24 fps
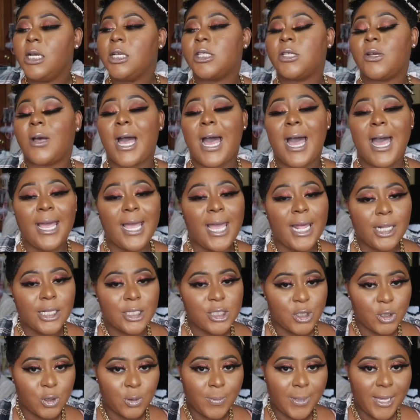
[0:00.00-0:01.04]
so I got a
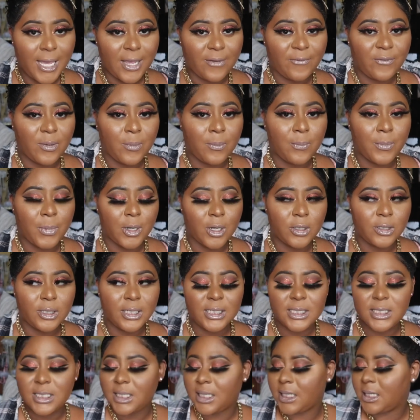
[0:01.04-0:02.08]
two pack from
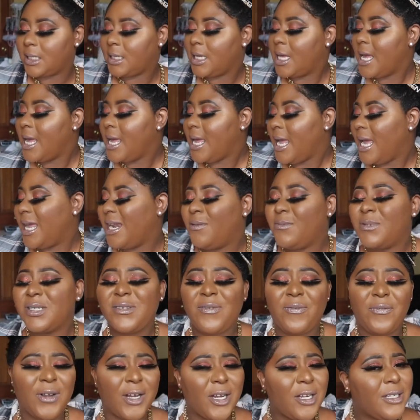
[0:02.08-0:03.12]
Burlington and it was
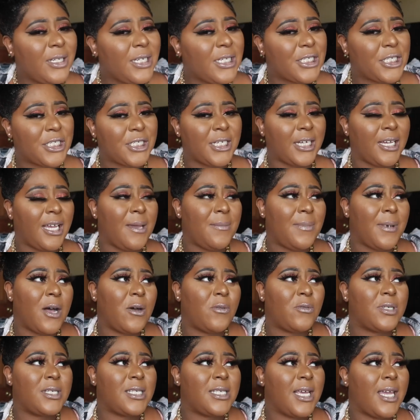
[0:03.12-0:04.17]
fairly cheap I
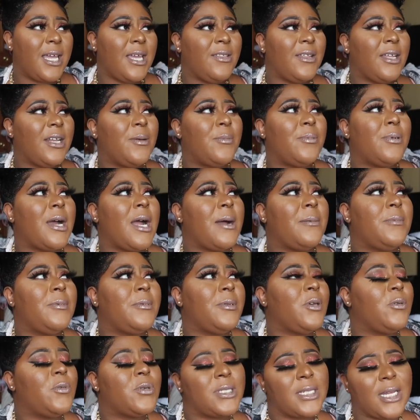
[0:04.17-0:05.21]
will say that it
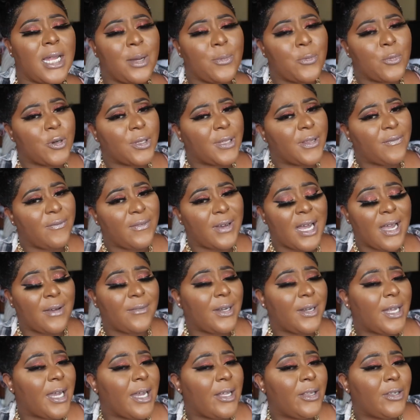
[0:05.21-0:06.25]
probably was not more than
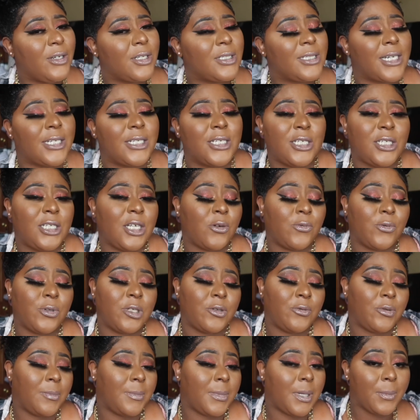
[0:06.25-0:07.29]
five dollars I just don't
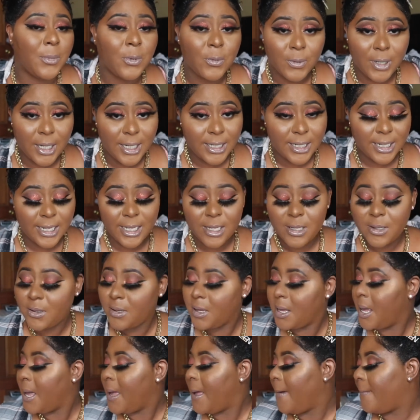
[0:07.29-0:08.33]
really remember right now
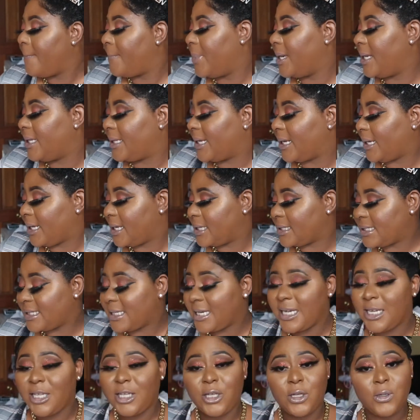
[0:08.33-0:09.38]
but like I
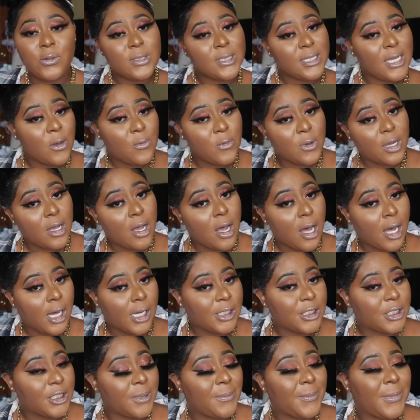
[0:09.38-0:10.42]
said use that with
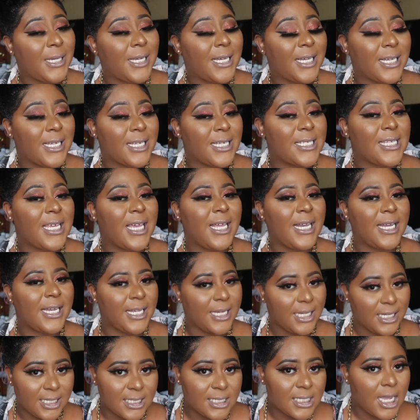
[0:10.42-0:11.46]
caution because it
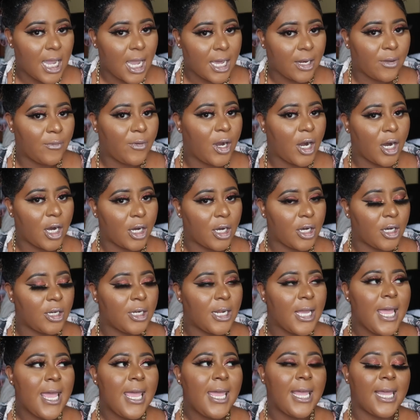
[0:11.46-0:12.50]
does kind of hurt
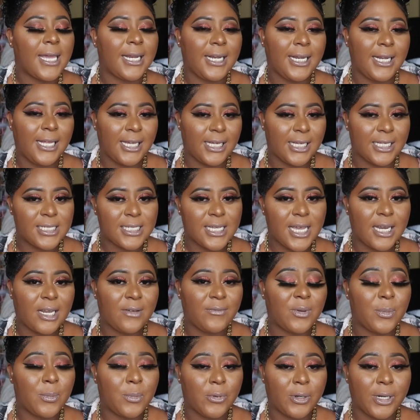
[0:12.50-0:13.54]
and it is kind
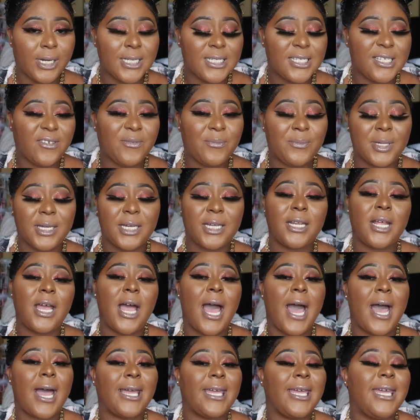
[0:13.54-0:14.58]
of abrasive but
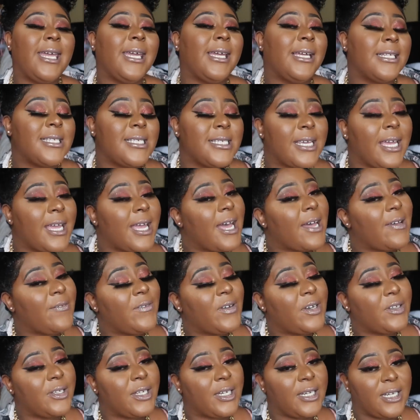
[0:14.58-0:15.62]
I can say I
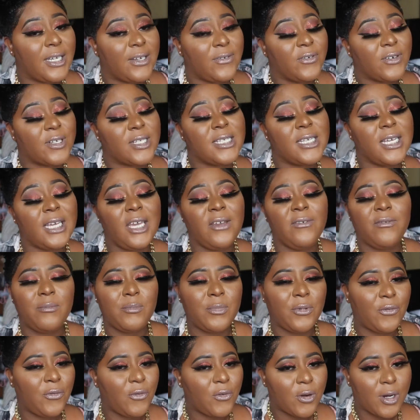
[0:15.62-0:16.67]
felt the difference even
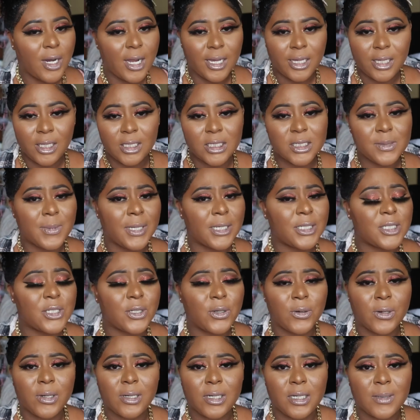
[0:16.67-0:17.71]
before I used my
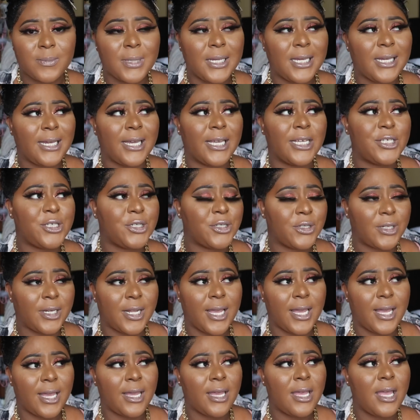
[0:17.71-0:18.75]
scrub
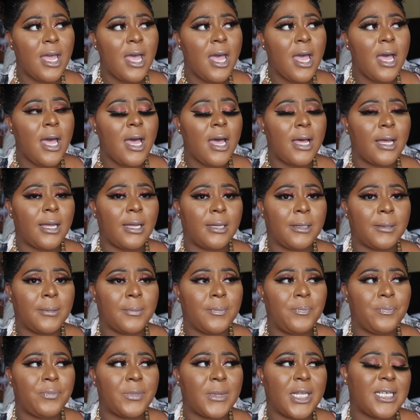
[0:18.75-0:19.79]
yesterday because
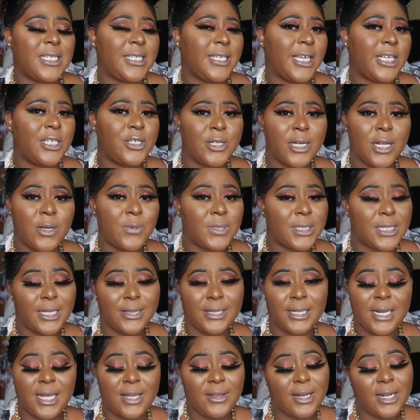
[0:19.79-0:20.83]
um, yesterday was not
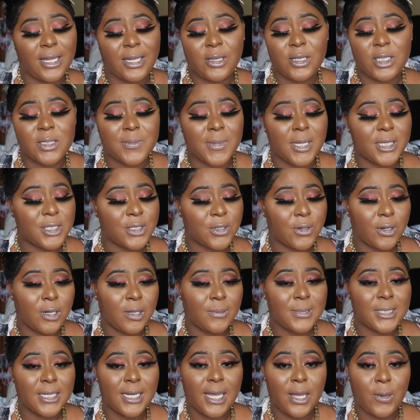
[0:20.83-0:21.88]
the day that I used my
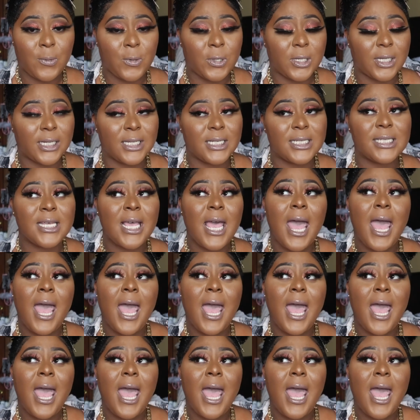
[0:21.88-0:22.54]
scrub today was